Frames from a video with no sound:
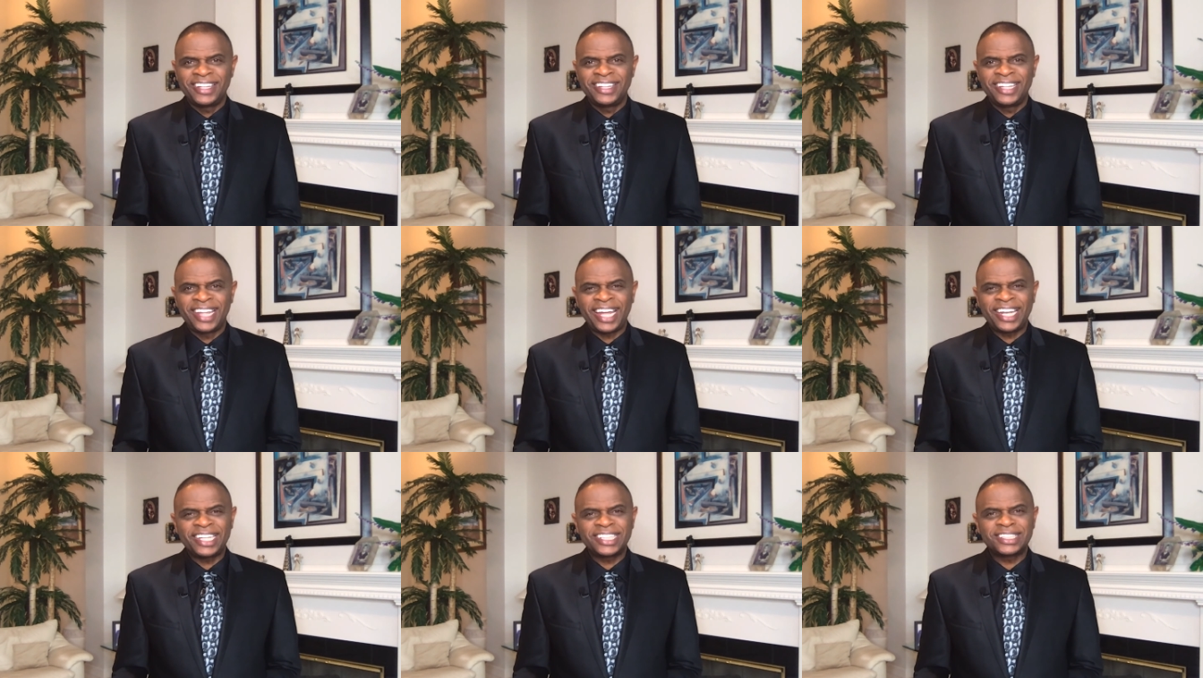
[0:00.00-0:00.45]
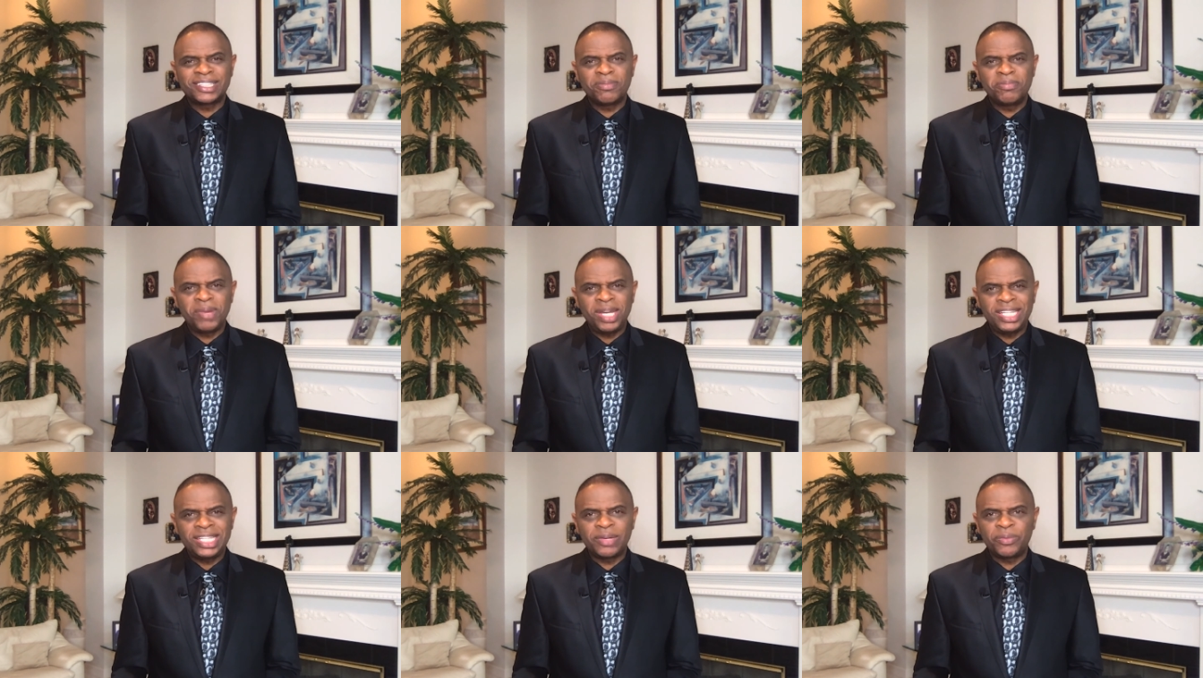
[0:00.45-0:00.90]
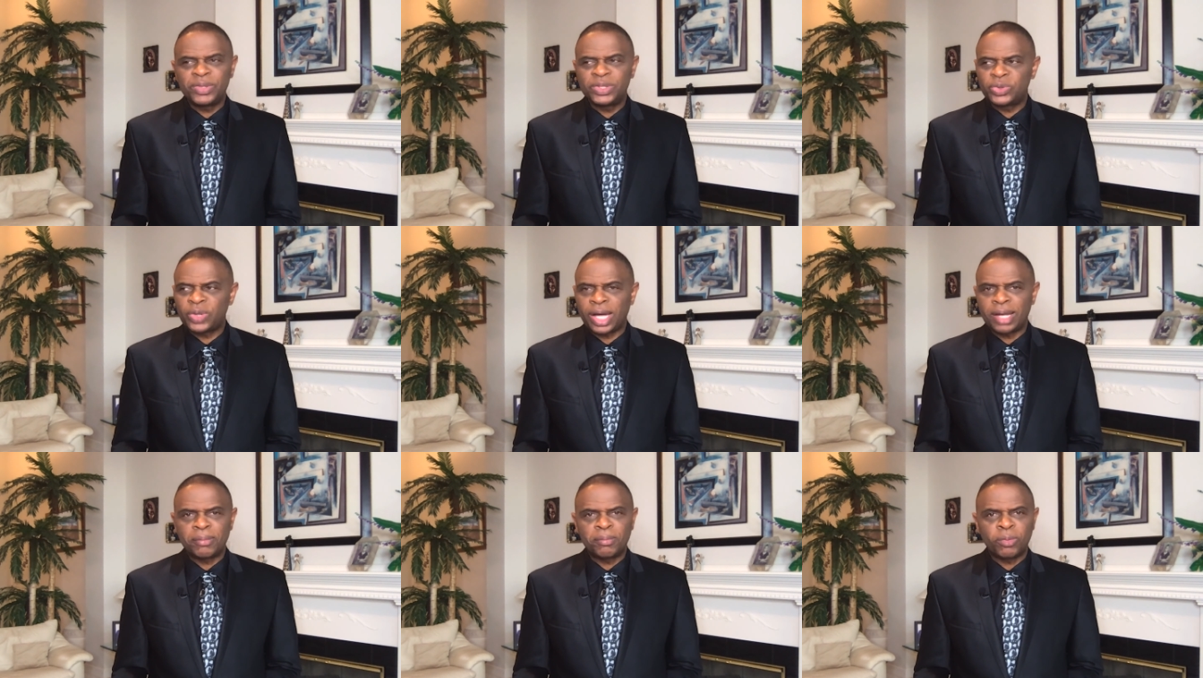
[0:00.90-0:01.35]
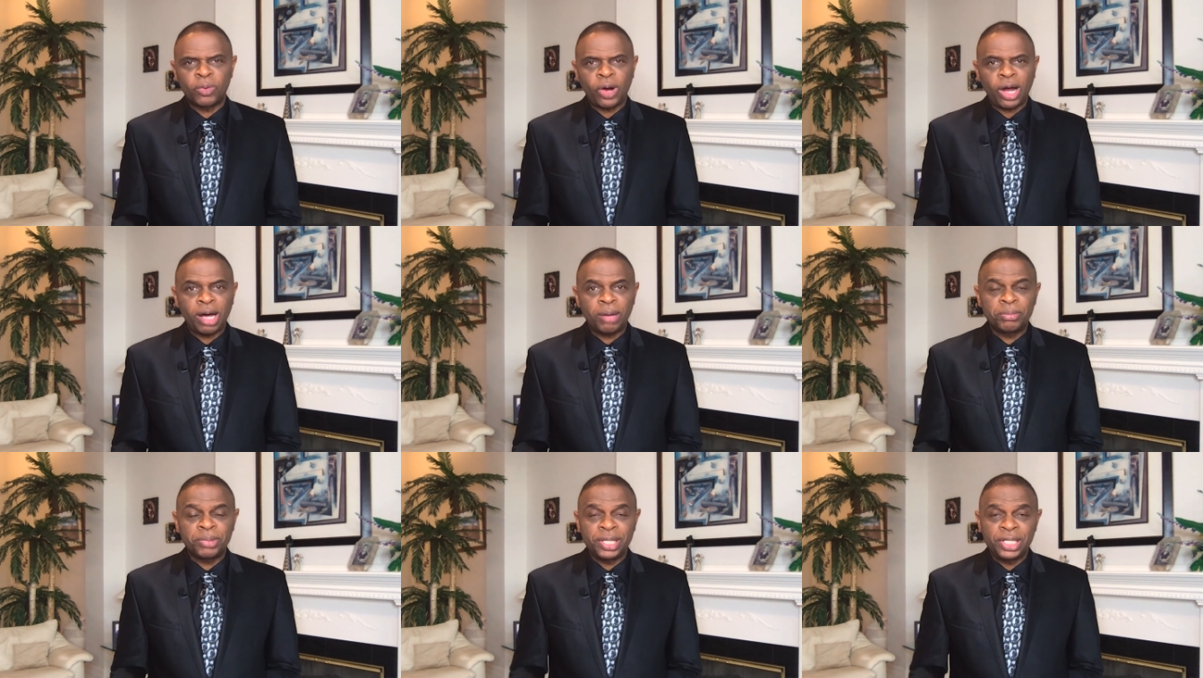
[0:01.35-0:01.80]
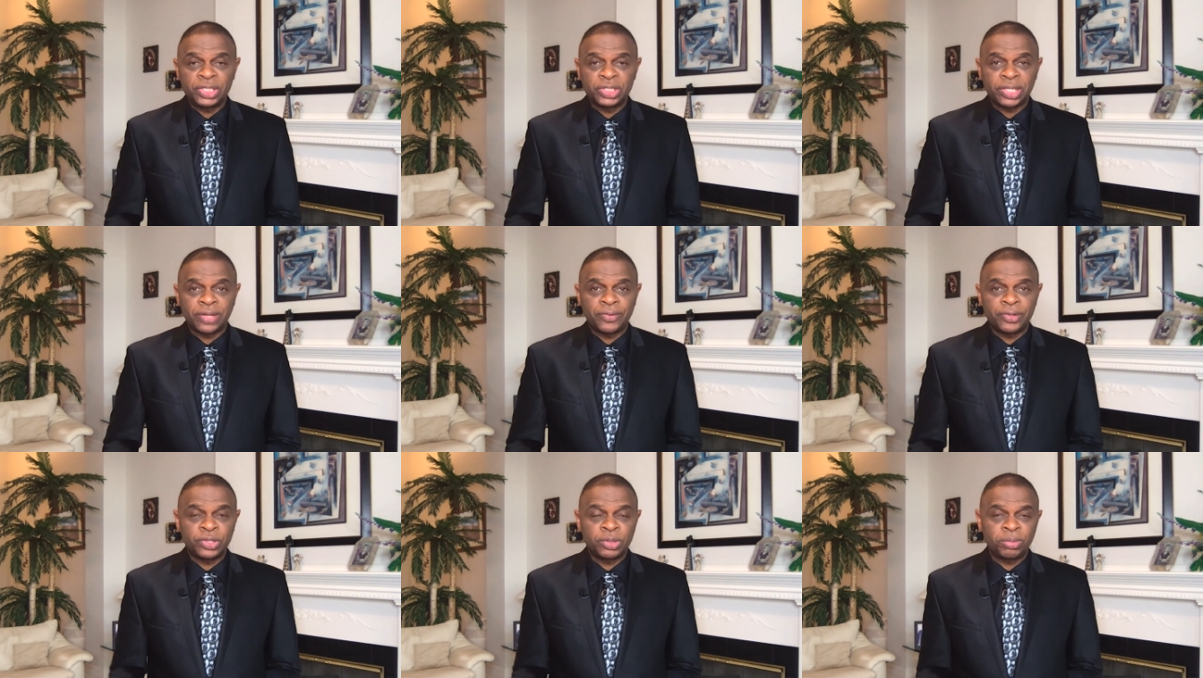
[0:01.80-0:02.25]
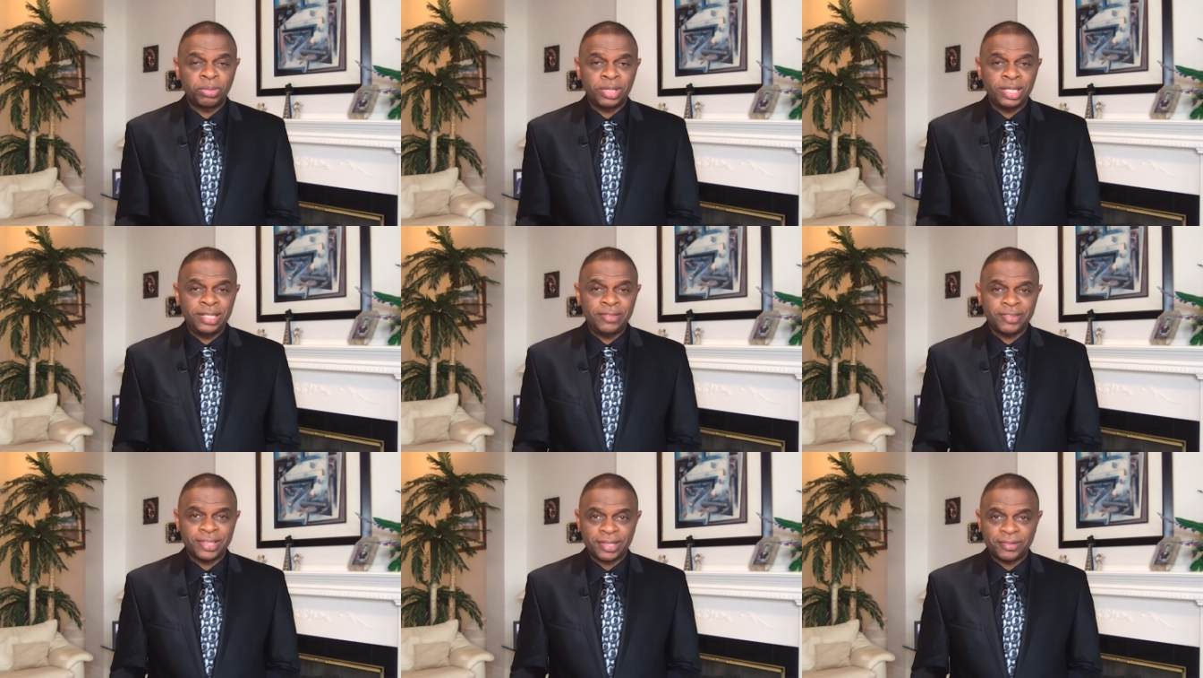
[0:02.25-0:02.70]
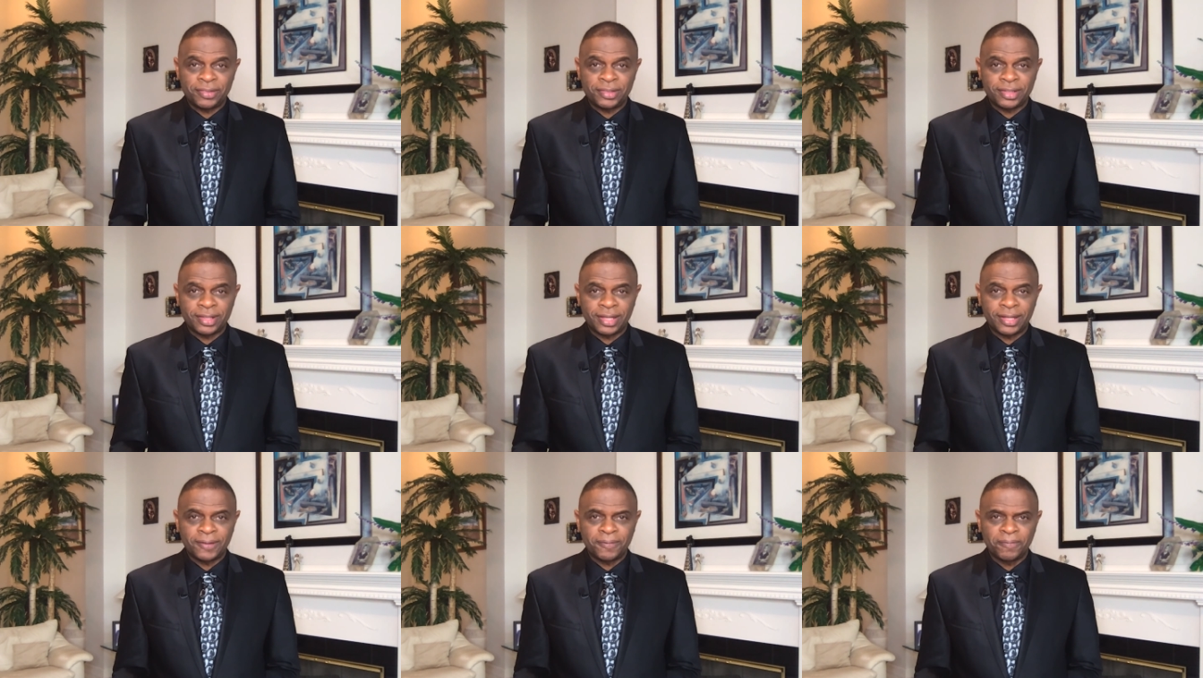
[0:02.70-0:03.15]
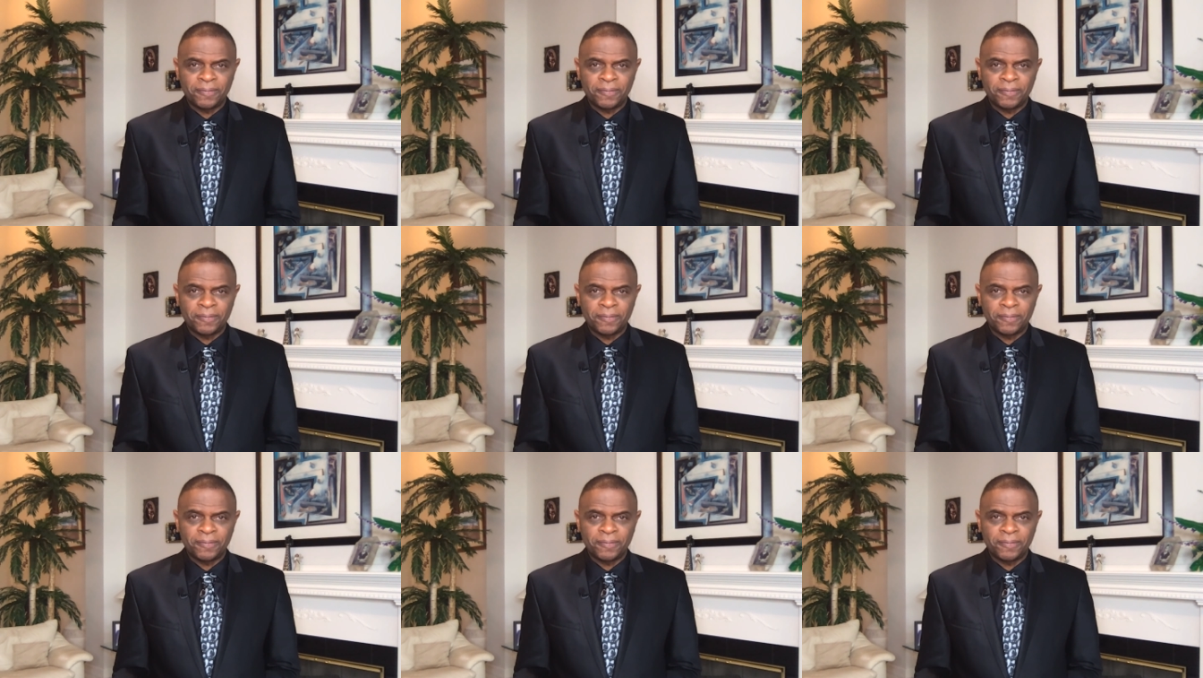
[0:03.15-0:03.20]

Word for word: That doesn't mean that we try to browbeat each other into believing everything.